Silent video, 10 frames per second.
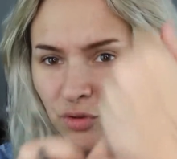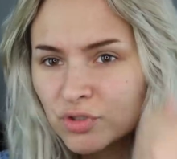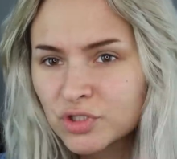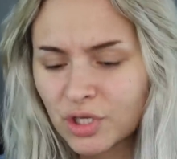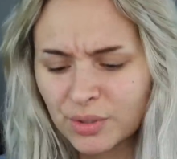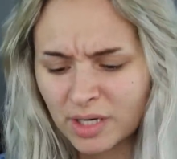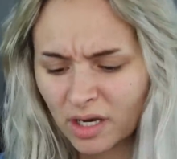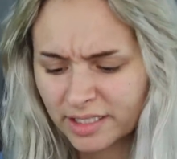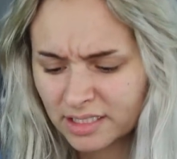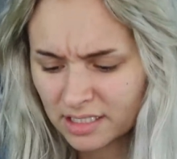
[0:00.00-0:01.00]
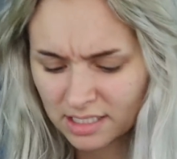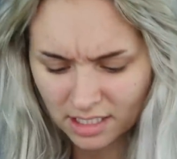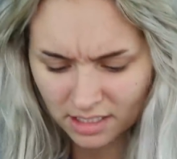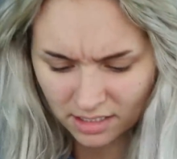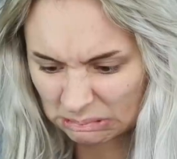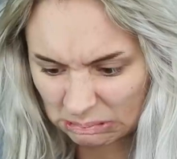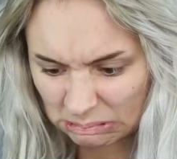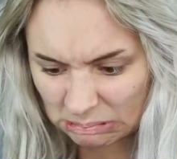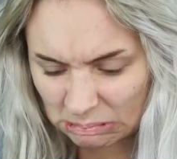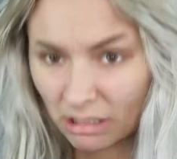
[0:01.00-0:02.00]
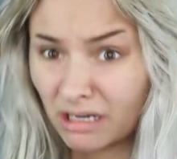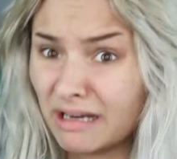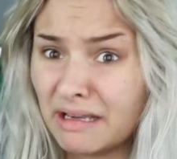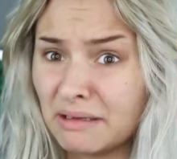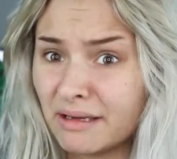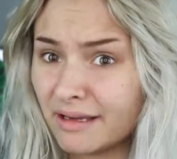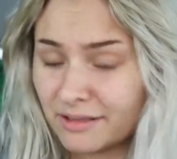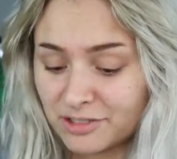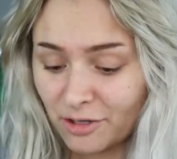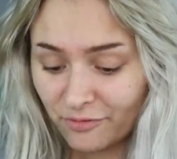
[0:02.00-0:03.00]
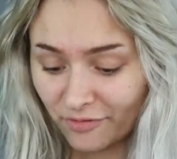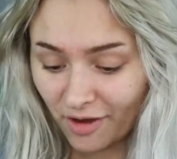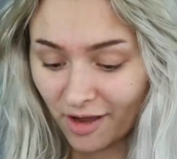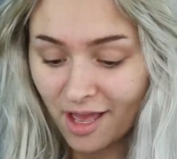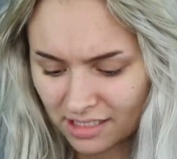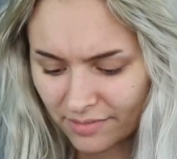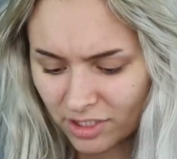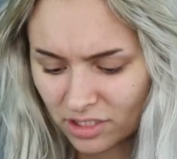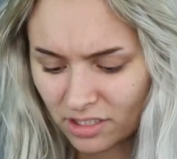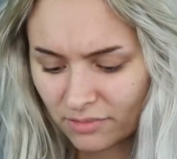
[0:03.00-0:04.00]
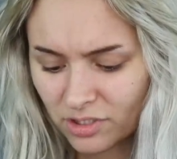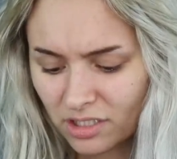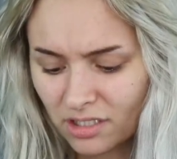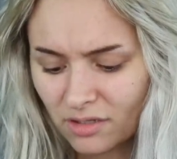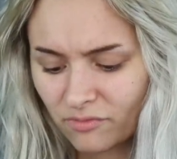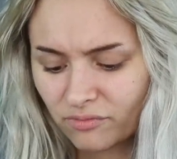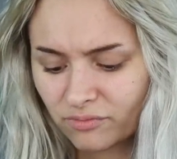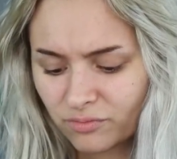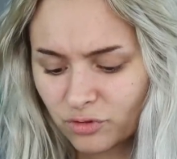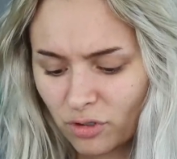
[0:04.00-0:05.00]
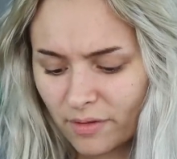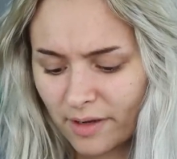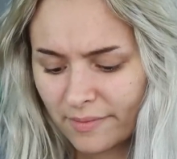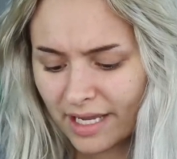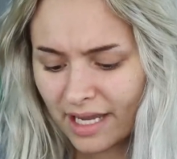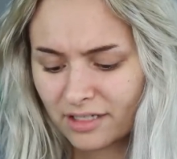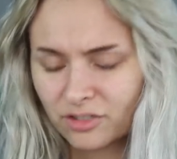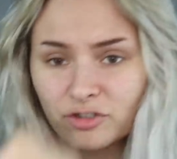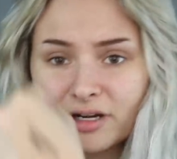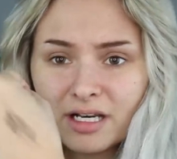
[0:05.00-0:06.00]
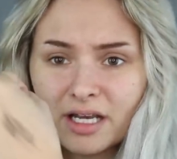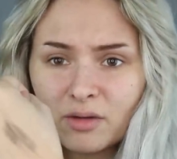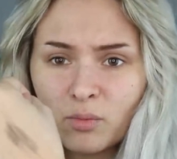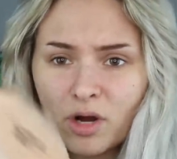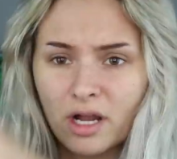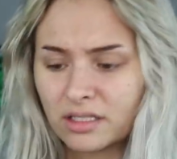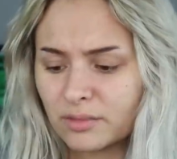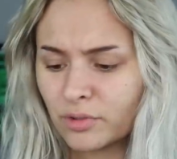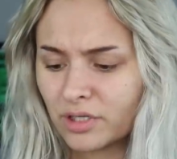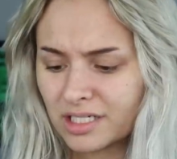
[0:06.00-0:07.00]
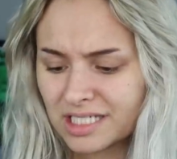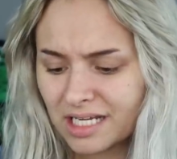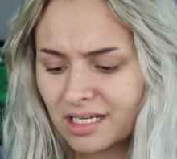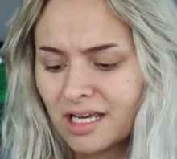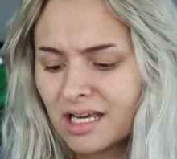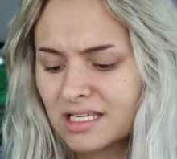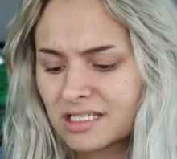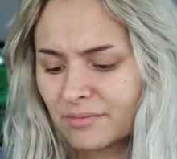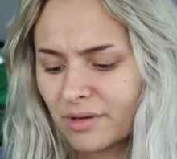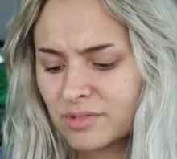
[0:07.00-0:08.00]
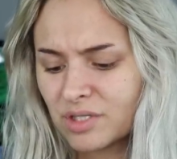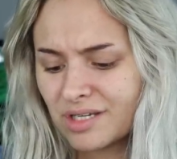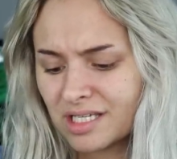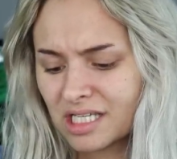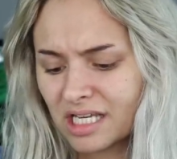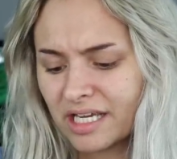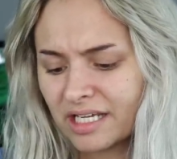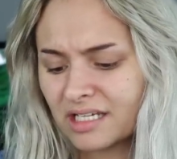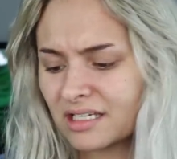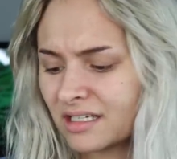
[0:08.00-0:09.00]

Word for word: draws 2 lines. So far. Let me just, I'm just gonna draw a bit on my hand and try and like work the product in. Sometimes you need to like,